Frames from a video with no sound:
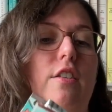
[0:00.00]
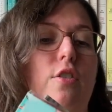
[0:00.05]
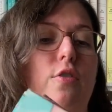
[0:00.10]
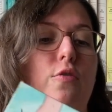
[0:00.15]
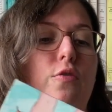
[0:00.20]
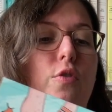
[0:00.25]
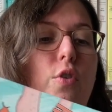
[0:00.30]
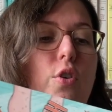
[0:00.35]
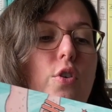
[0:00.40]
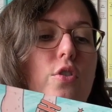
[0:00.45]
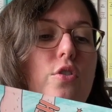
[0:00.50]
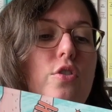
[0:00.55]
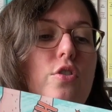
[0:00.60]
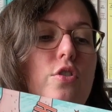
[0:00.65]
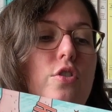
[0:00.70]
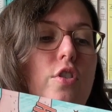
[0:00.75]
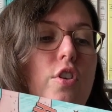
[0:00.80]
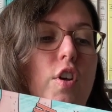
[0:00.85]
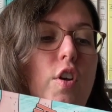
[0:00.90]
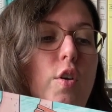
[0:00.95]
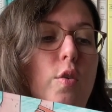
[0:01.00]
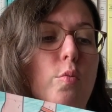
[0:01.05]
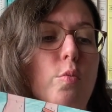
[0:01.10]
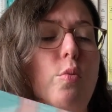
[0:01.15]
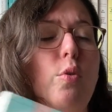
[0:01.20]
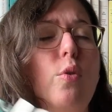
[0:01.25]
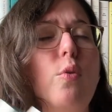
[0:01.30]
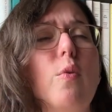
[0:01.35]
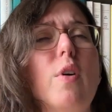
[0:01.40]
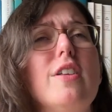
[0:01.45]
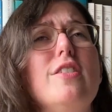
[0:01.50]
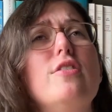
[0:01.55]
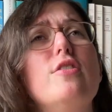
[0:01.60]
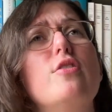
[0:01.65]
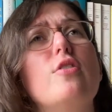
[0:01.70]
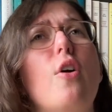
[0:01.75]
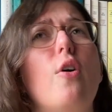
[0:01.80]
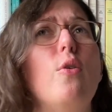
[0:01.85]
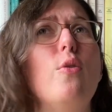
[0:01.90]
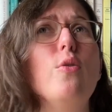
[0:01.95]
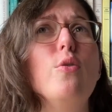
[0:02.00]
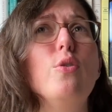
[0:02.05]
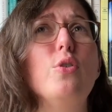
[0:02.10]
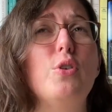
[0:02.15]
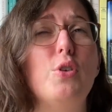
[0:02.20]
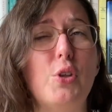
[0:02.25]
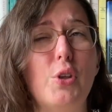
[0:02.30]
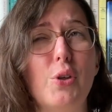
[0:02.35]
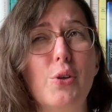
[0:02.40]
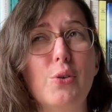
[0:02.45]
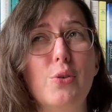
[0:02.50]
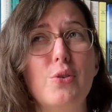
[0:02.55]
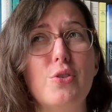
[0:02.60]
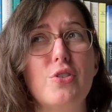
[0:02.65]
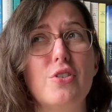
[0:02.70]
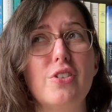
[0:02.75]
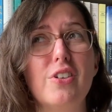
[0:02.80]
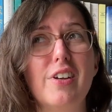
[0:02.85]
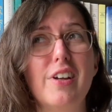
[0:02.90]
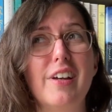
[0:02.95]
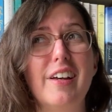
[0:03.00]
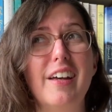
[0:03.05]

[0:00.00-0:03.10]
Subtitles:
the first book was so cute.